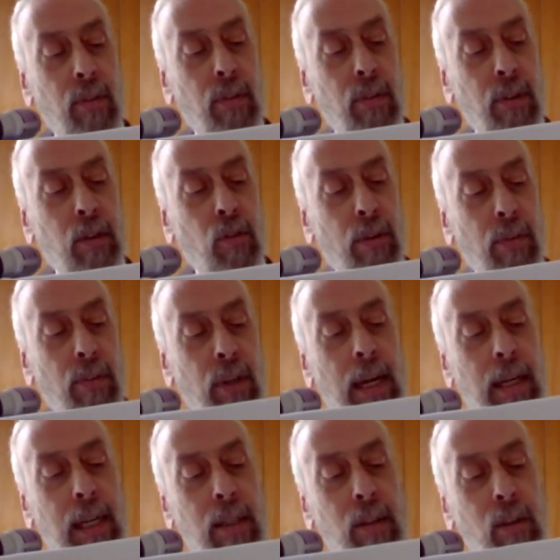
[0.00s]
such as
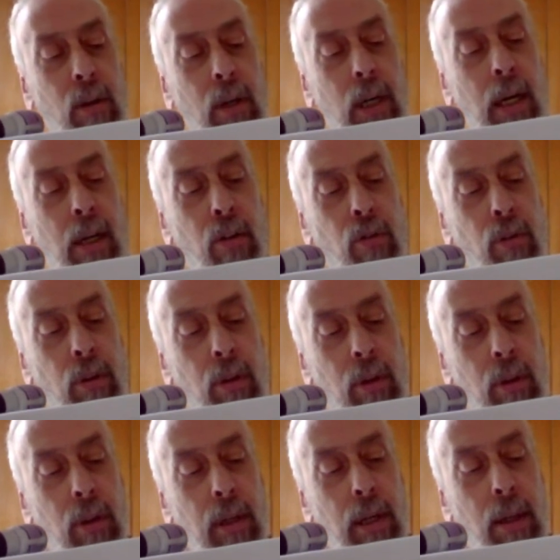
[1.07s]
Anandaraj and
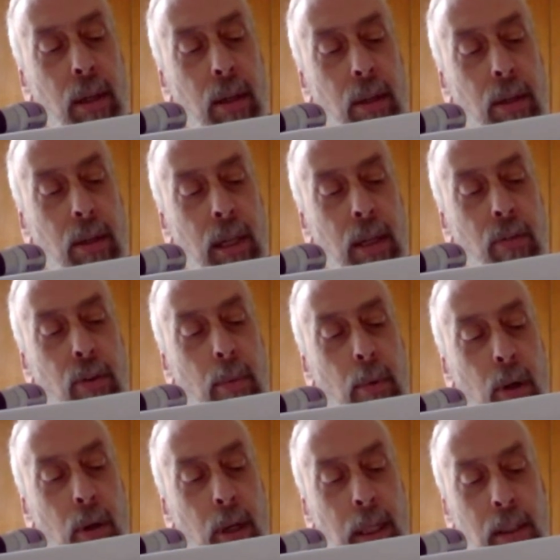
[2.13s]

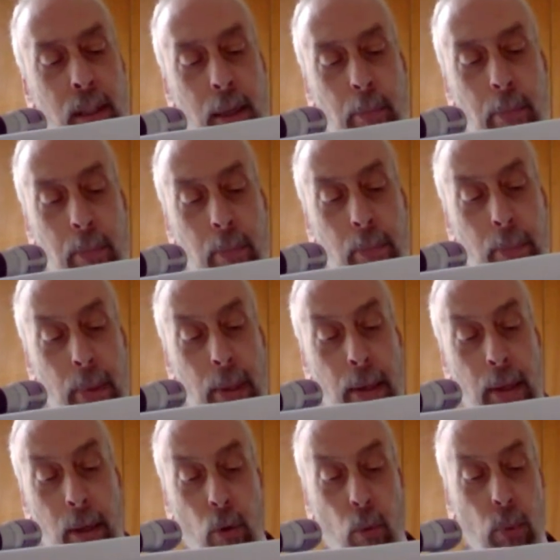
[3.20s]
Nazemolate,
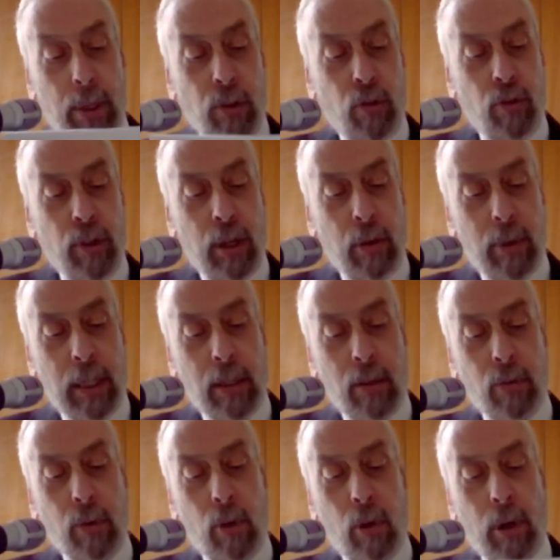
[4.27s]
which the Iranian
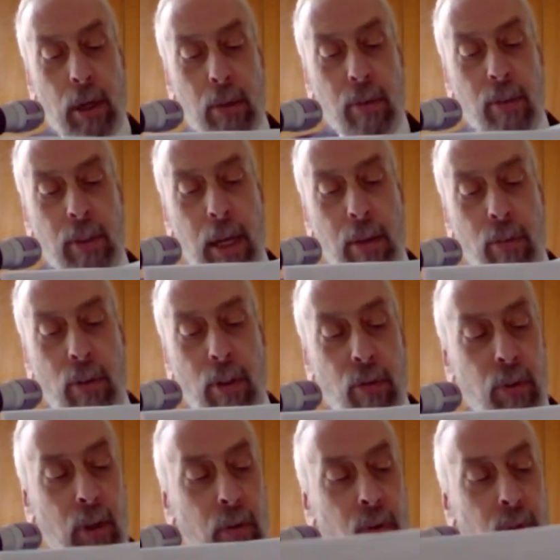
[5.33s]
scholar doesn't
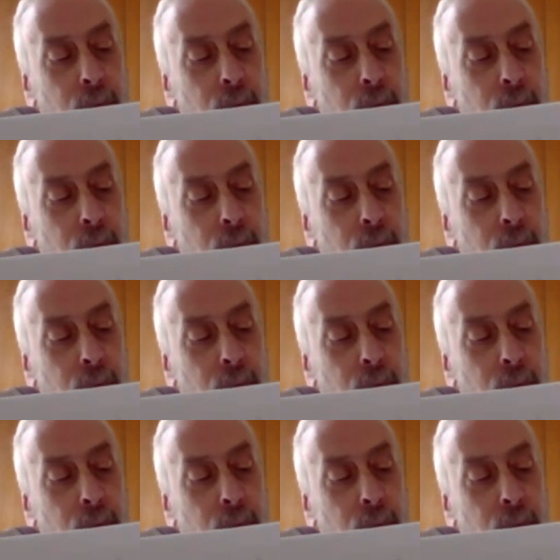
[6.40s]
discuss in